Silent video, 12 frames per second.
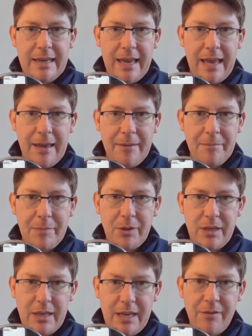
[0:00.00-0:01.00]

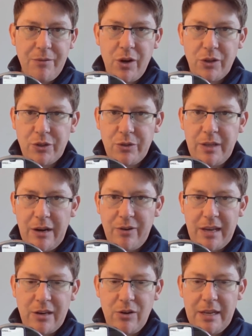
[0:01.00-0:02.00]
But if you're not doing that
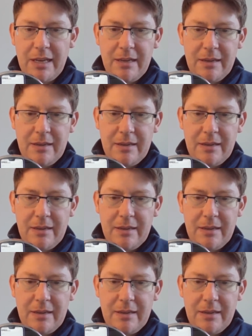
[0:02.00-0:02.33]
regularly,